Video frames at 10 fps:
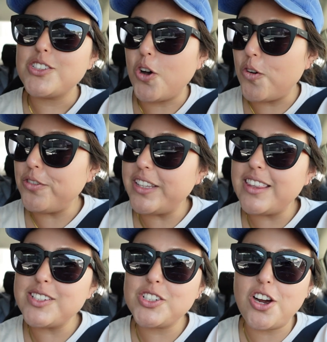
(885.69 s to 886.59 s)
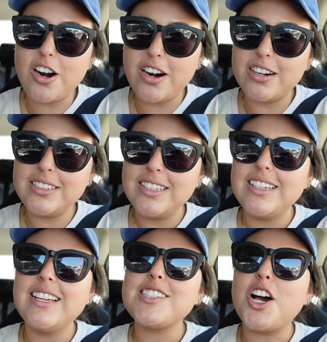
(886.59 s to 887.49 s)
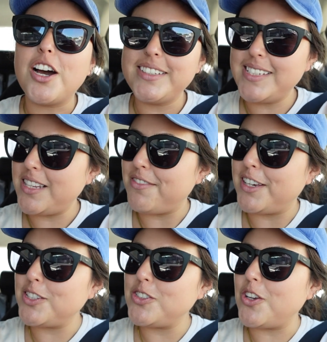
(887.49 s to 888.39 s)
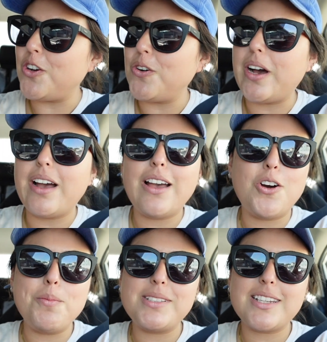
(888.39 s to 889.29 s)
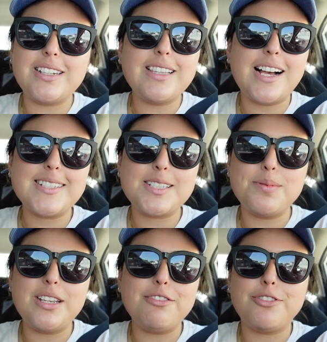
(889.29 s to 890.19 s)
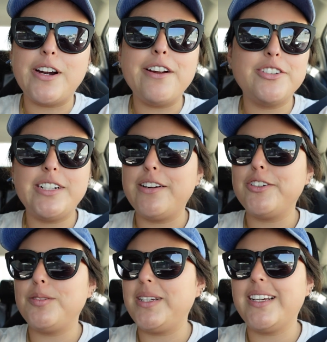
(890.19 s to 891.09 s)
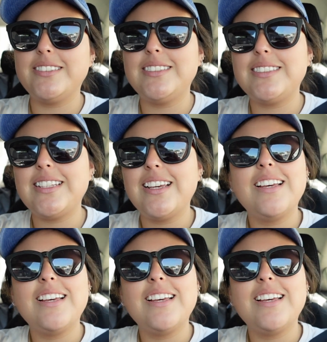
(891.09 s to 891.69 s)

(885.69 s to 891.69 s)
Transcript: So hopefully this car, it's a Honda Civic, so I hope it's gonna last me forever and ever because